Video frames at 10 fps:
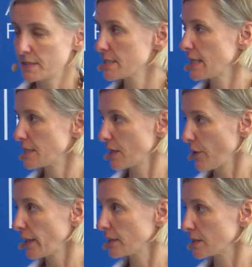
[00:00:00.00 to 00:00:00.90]
dissenting
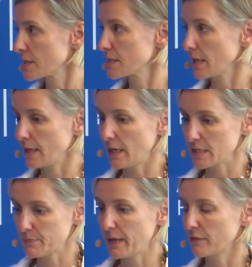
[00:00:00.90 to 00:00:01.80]
creditors
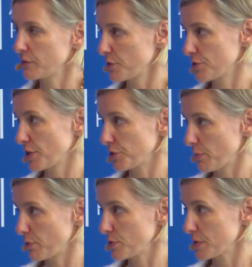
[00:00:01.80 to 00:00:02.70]
as part of the
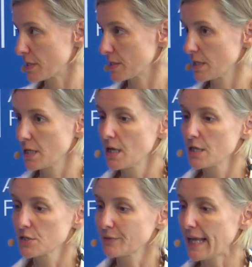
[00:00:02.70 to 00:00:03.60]
restructuring process.
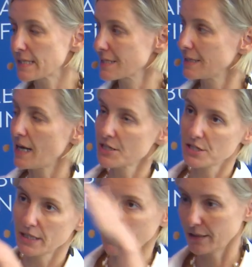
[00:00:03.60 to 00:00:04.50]
So that's
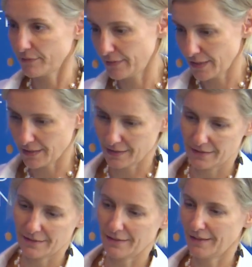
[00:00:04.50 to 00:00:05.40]
largely kind of
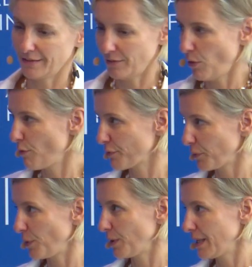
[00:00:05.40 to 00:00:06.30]
the
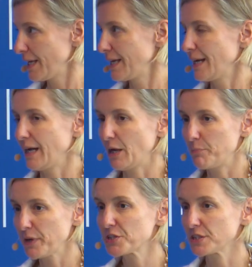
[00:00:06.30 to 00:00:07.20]
overall
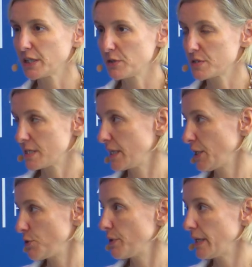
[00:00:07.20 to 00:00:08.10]
picture that you see in
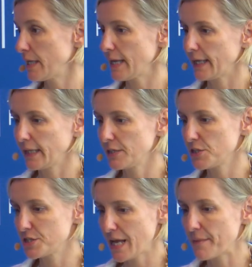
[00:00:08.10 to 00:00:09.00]
the UAE. And
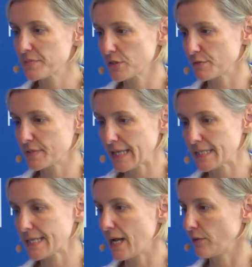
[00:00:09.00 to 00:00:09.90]
ADGM sort of
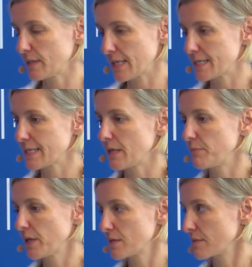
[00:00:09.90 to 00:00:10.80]
stands out, as I said,
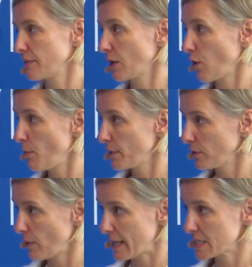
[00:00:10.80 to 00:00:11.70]
because of the common
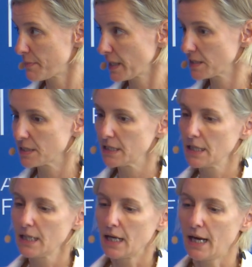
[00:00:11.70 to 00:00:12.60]
law aspect,
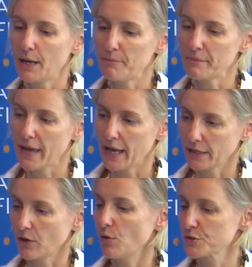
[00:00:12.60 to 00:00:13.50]

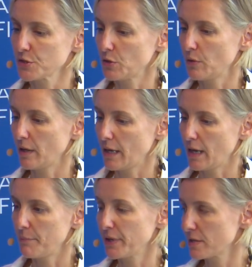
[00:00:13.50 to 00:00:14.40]
and also
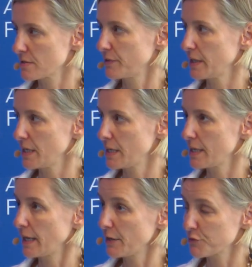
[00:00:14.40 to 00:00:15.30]
because of
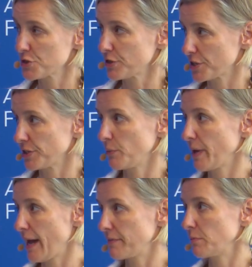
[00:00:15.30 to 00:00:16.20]
the infrastructure that we
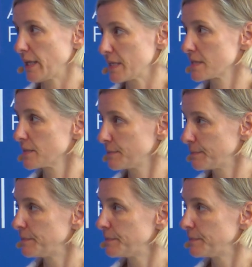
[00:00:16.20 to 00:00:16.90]
have in place.